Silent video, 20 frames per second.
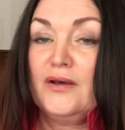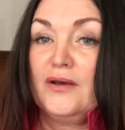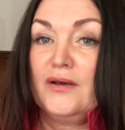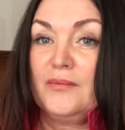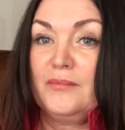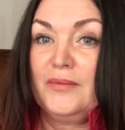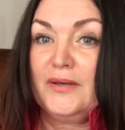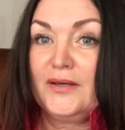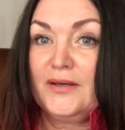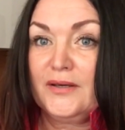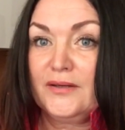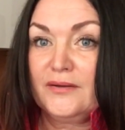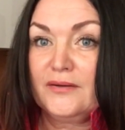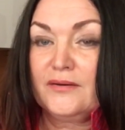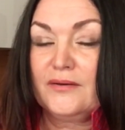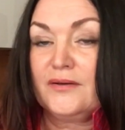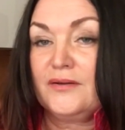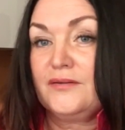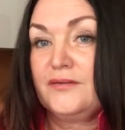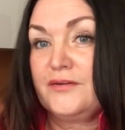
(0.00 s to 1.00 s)
a
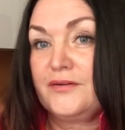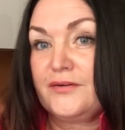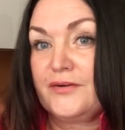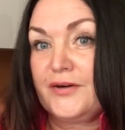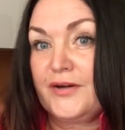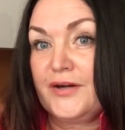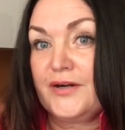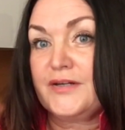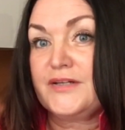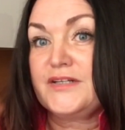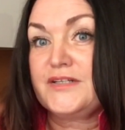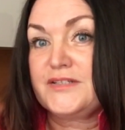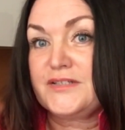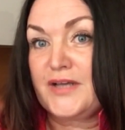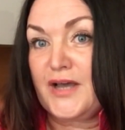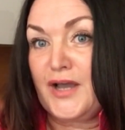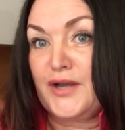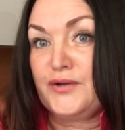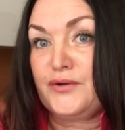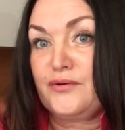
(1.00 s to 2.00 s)
beginner interior
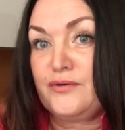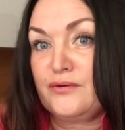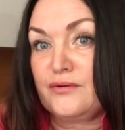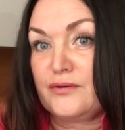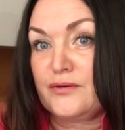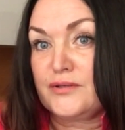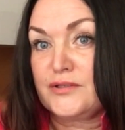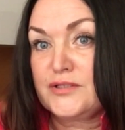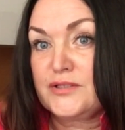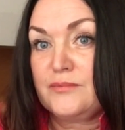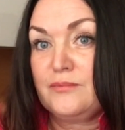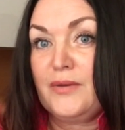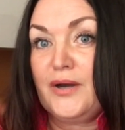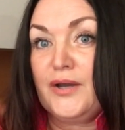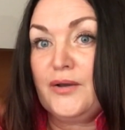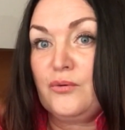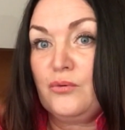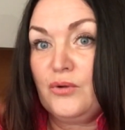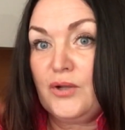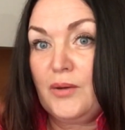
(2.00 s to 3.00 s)
design course
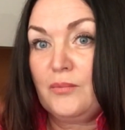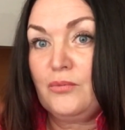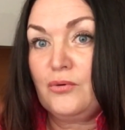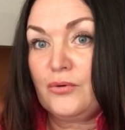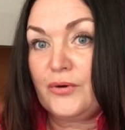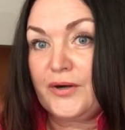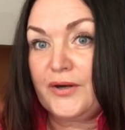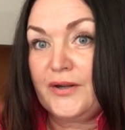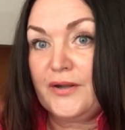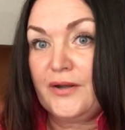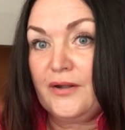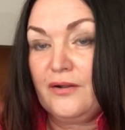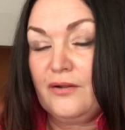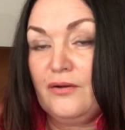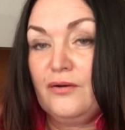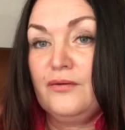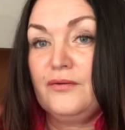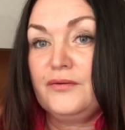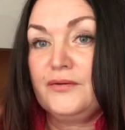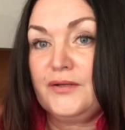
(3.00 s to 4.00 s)
by Ula Burgiel
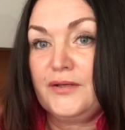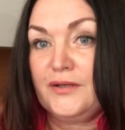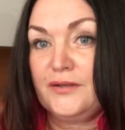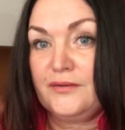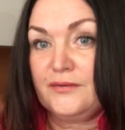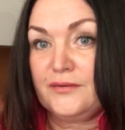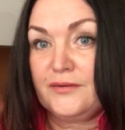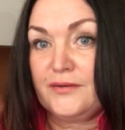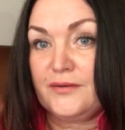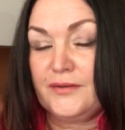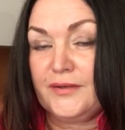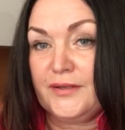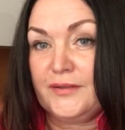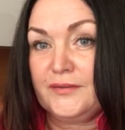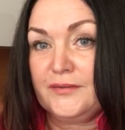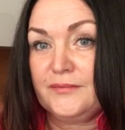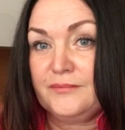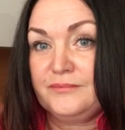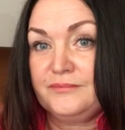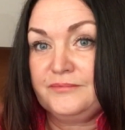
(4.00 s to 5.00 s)
on the internet.